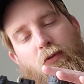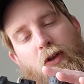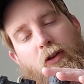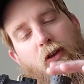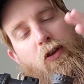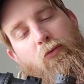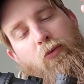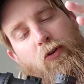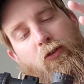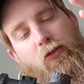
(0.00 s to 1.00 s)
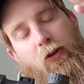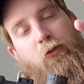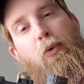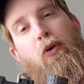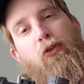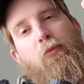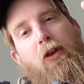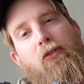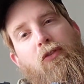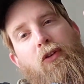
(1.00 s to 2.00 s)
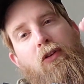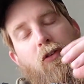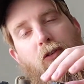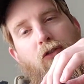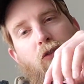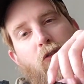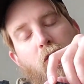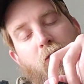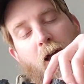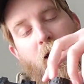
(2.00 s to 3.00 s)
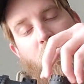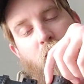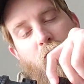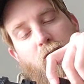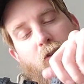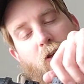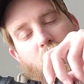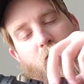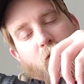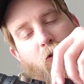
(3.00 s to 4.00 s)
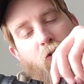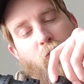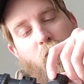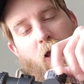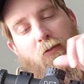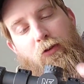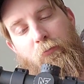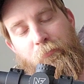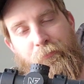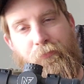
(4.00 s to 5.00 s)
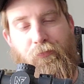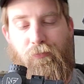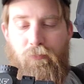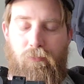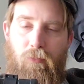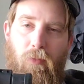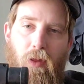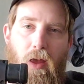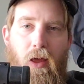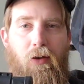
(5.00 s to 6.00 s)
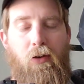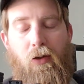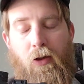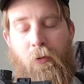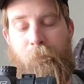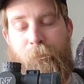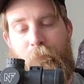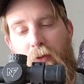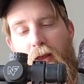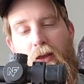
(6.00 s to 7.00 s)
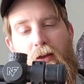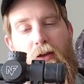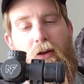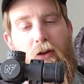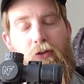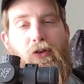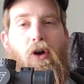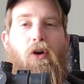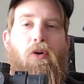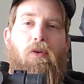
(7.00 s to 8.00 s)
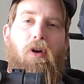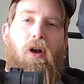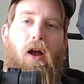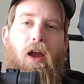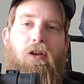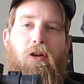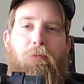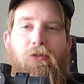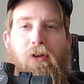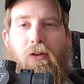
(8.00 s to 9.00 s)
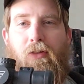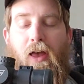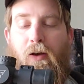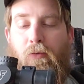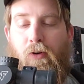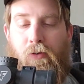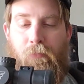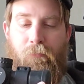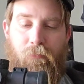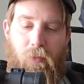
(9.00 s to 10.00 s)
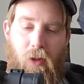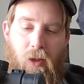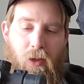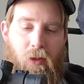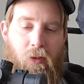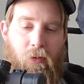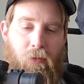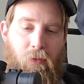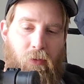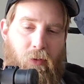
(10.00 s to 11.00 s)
it was exposed basically, so the dial it could turn and what have you. And so I ended up selling that one, and